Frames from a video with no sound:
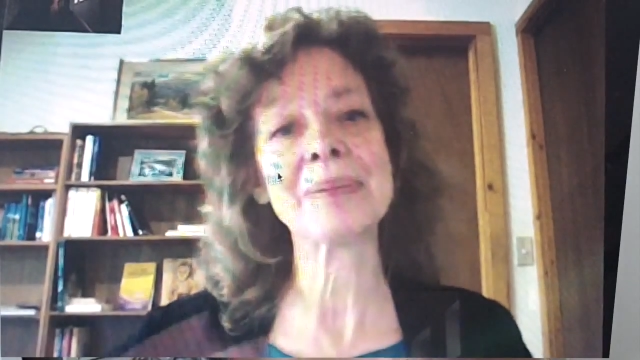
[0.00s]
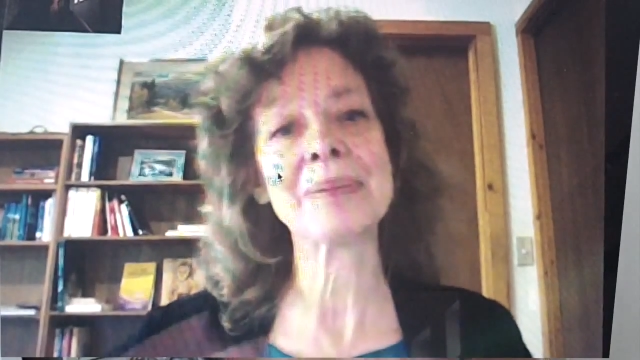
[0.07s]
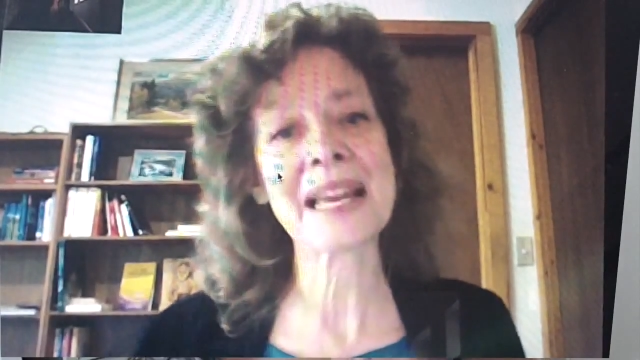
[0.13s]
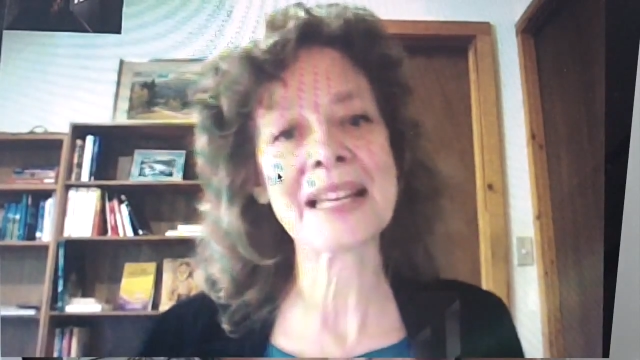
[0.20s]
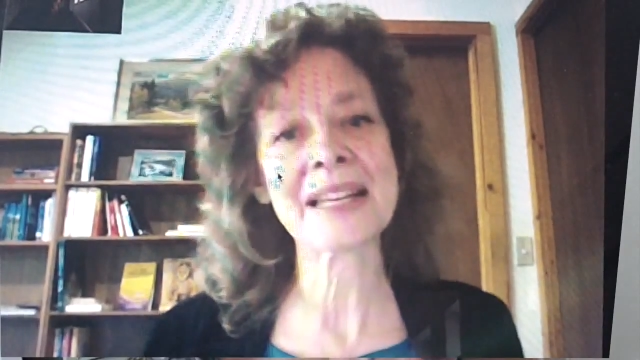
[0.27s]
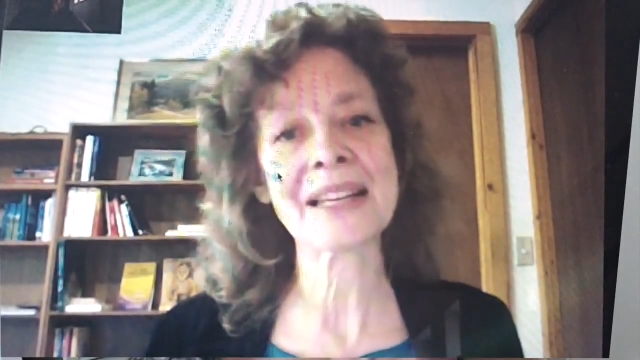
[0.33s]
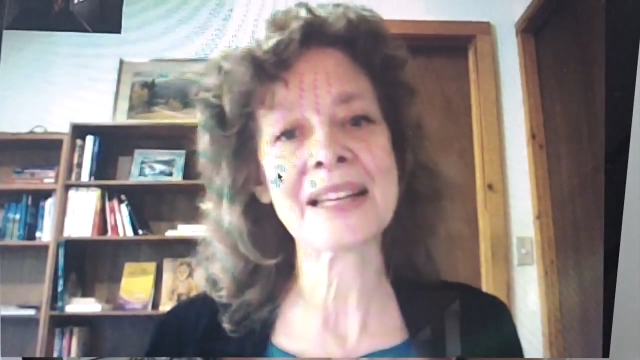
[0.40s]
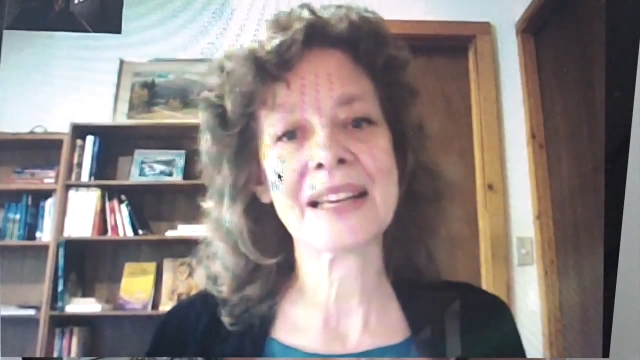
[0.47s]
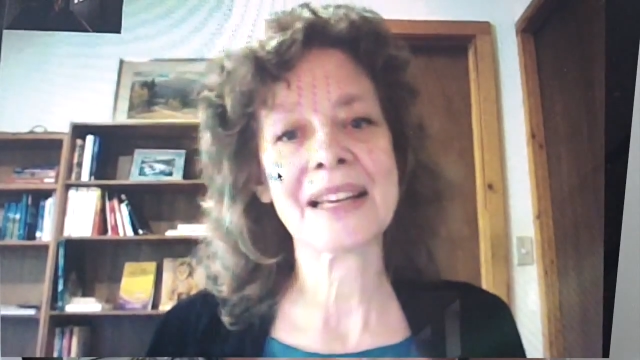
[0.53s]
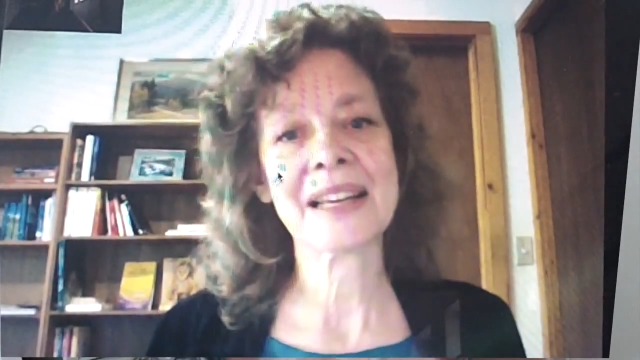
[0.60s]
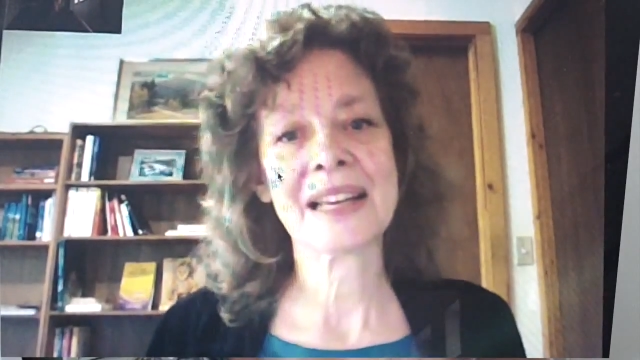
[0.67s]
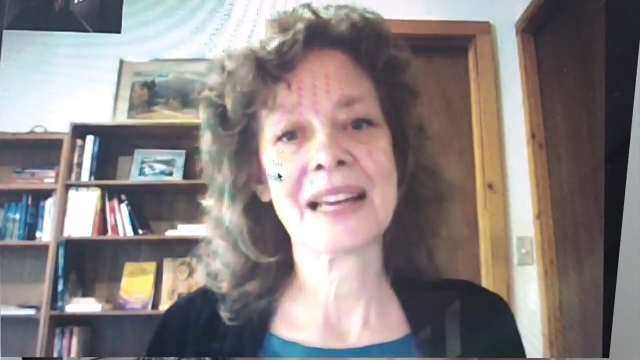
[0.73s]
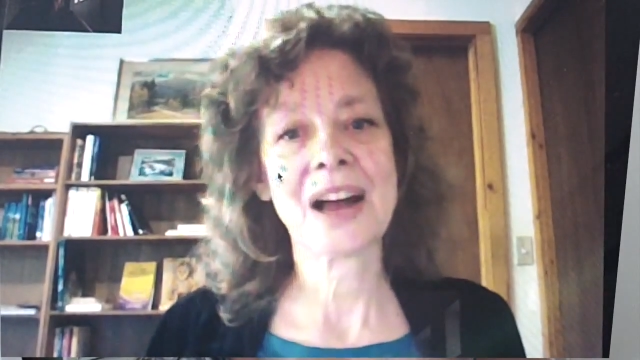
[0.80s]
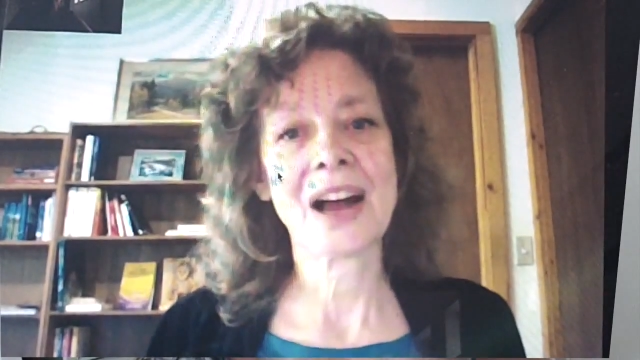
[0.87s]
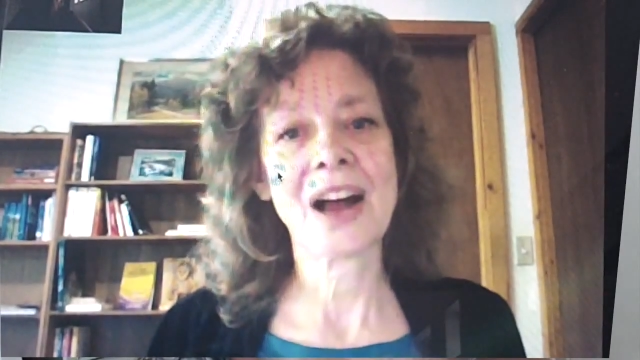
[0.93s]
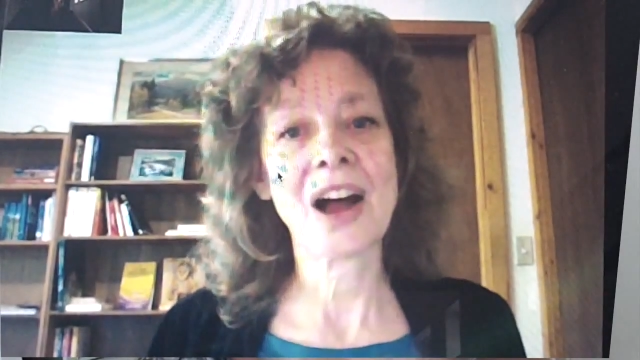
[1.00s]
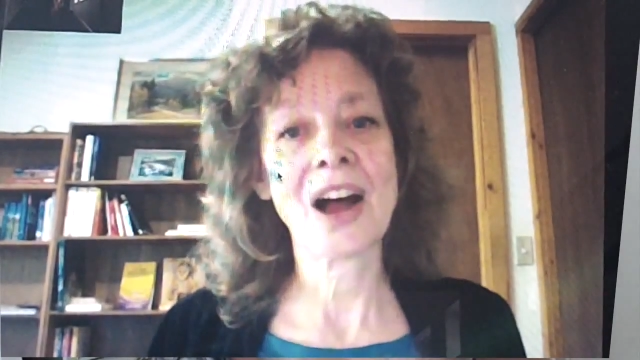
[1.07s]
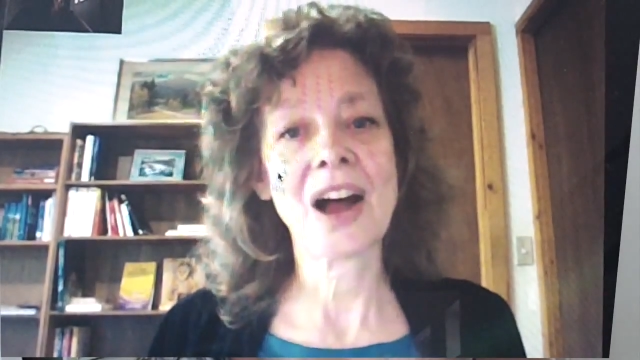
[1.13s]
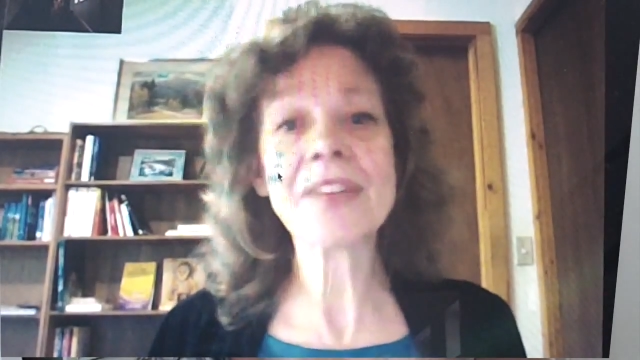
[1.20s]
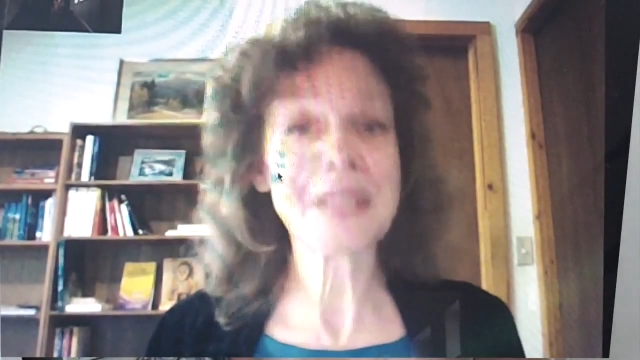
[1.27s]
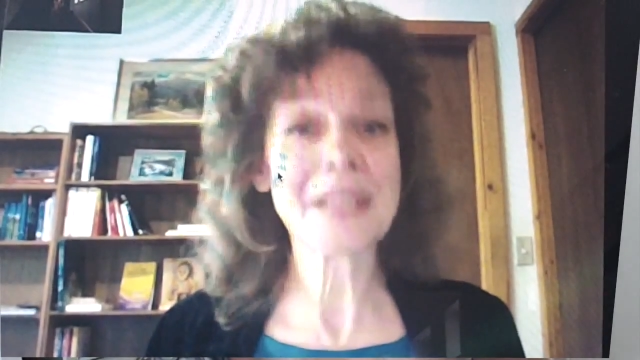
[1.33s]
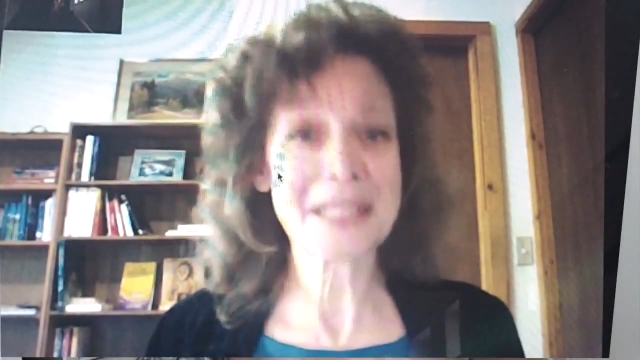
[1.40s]
then
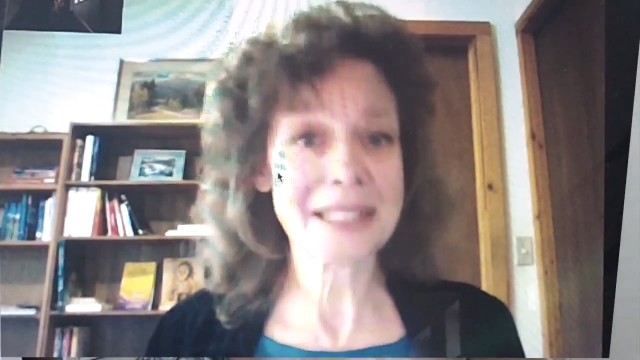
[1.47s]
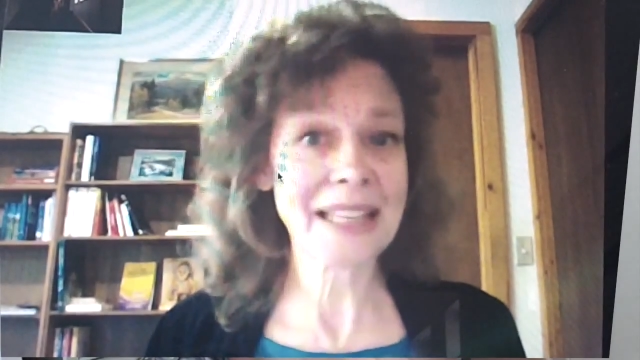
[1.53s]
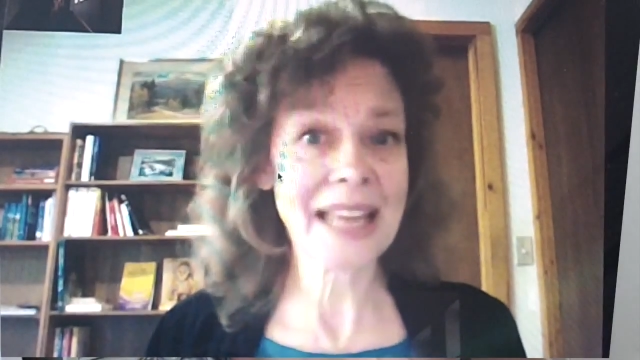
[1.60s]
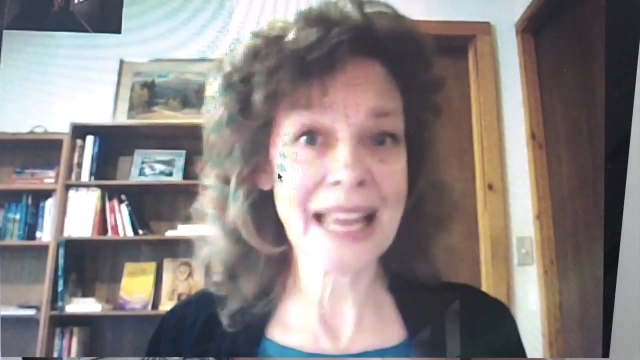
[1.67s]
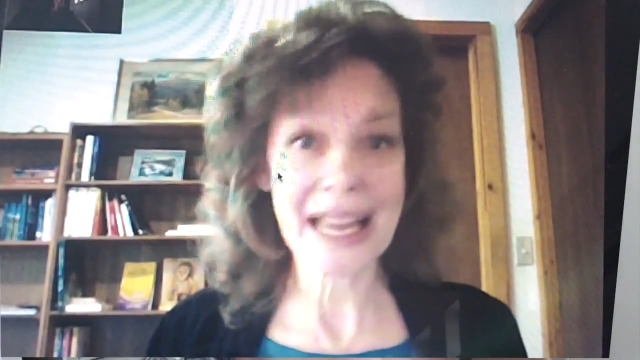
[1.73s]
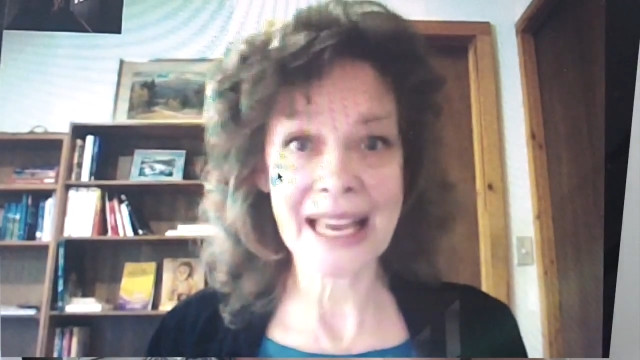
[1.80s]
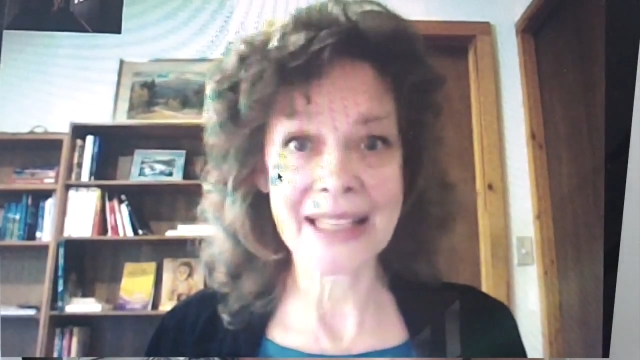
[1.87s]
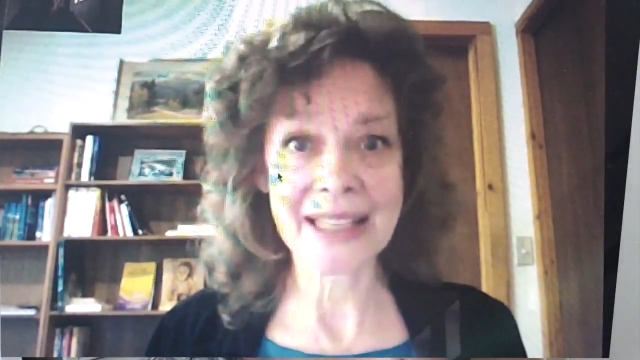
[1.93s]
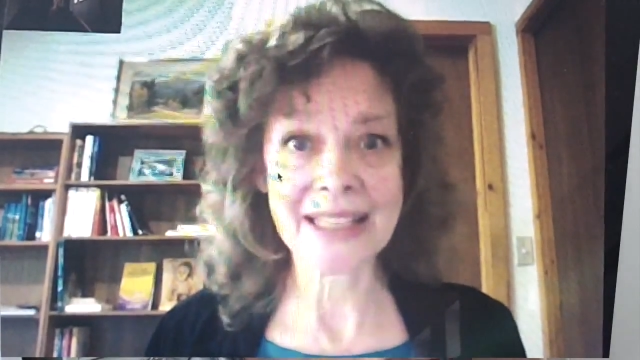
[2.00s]
all of us can.